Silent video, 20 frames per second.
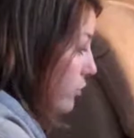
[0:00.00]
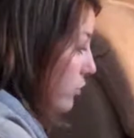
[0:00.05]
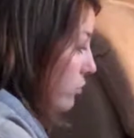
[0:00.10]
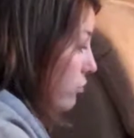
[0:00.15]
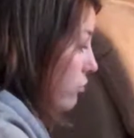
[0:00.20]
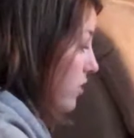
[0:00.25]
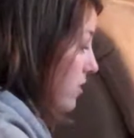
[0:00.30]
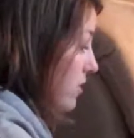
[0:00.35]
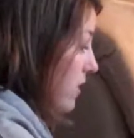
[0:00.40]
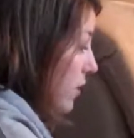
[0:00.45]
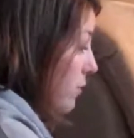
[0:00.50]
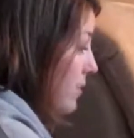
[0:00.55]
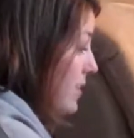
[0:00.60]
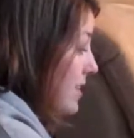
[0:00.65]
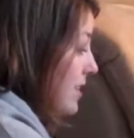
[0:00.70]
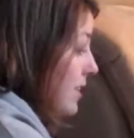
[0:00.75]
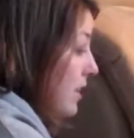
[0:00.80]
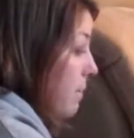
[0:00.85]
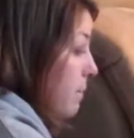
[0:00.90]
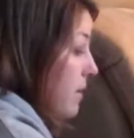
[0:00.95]
to, just like we
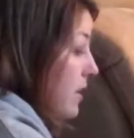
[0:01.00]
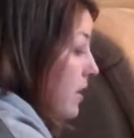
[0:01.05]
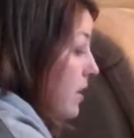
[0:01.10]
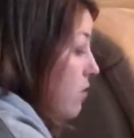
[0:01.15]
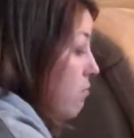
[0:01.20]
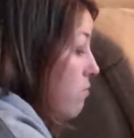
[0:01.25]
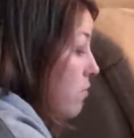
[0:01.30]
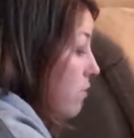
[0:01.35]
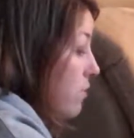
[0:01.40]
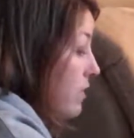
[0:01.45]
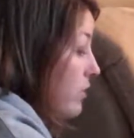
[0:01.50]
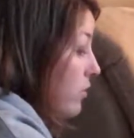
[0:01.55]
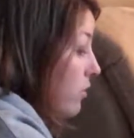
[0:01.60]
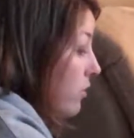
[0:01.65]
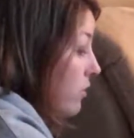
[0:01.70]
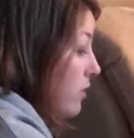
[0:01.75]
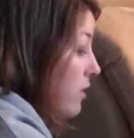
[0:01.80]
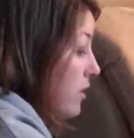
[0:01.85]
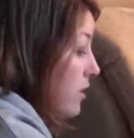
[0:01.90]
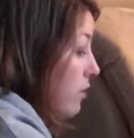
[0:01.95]
did up here when we
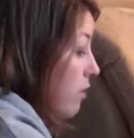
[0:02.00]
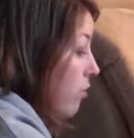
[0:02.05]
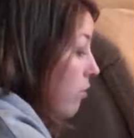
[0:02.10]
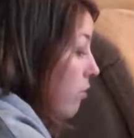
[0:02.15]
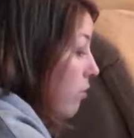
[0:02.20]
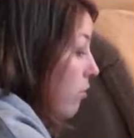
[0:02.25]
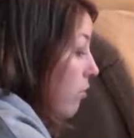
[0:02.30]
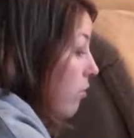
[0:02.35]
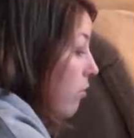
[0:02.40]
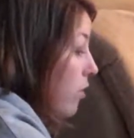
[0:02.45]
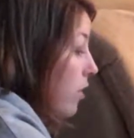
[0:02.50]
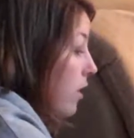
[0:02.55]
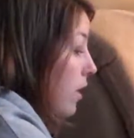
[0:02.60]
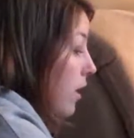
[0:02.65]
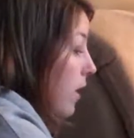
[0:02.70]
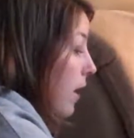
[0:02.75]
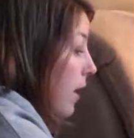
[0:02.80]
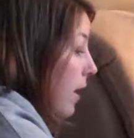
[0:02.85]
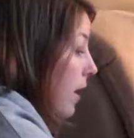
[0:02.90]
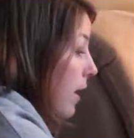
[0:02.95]
took the integral.
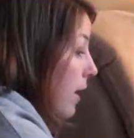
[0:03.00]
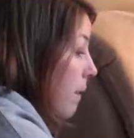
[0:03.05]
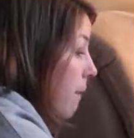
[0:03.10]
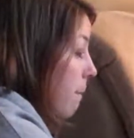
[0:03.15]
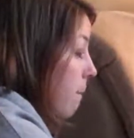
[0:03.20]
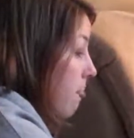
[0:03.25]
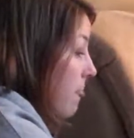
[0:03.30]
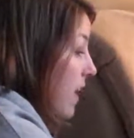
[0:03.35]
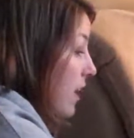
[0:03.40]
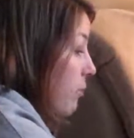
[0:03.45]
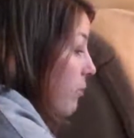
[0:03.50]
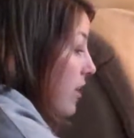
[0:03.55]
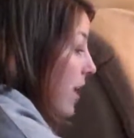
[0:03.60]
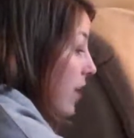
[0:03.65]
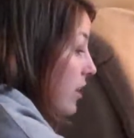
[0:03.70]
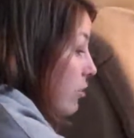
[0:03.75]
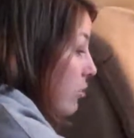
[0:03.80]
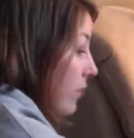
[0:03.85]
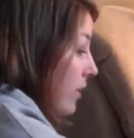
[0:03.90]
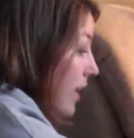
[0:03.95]
And we
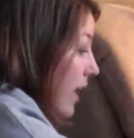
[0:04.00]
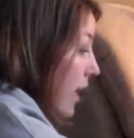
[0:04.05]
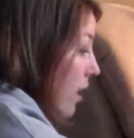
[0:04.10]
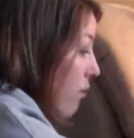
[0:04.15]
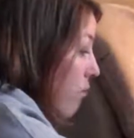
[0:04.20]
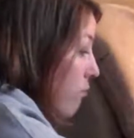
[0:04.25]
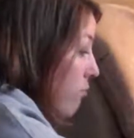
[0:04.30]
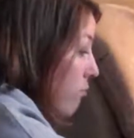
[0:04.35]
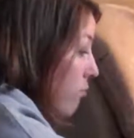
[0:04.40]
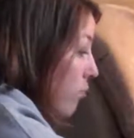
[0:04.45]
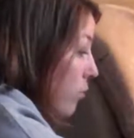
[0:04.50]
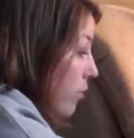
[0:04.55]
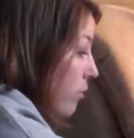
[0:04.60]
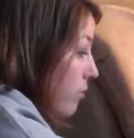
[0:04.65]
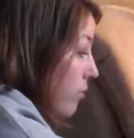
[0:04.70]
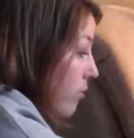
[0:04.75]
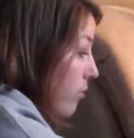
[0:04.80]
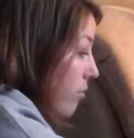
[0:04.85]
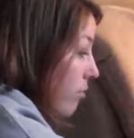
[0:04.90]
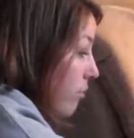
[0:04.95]
had to account for
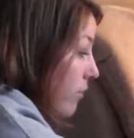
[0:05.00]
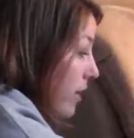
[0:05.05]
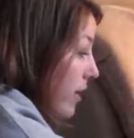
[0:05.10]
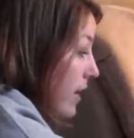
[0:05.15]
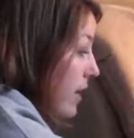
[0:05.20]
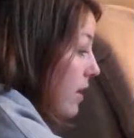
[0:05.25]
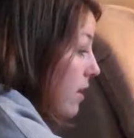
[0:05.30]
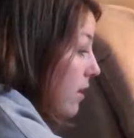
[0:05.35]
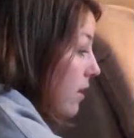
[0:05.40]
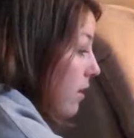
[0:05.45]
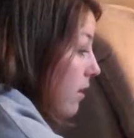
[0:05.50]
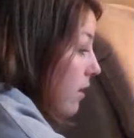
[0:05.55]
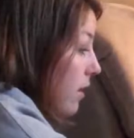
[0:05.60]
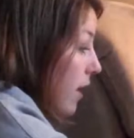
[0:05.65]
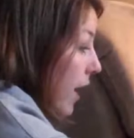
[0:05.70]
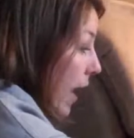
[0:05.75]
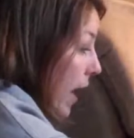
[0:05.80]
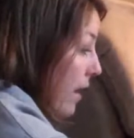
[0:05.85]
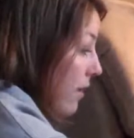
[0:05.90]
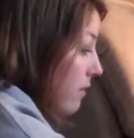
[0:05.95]
the
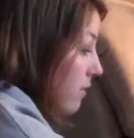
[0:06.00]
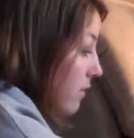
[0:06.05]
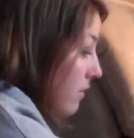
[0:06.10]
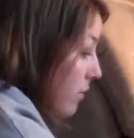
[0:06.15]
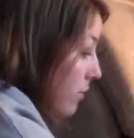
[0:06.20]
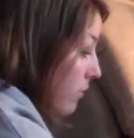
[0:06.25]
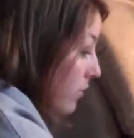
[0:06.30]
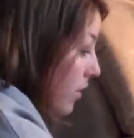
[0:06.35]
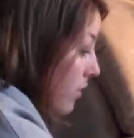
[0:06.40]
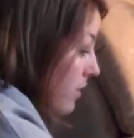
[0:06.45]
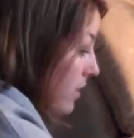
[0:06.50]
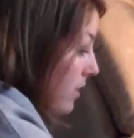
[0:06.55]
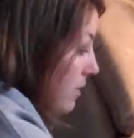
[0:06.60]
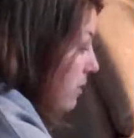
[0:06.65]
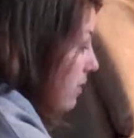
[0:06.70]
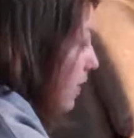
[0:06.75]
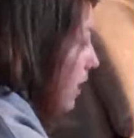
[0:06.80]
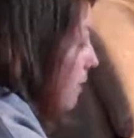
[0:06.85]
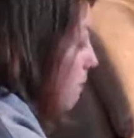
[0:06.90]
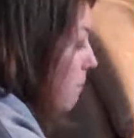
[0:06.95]
3x that was on the
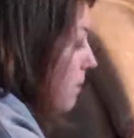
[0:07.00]
inside,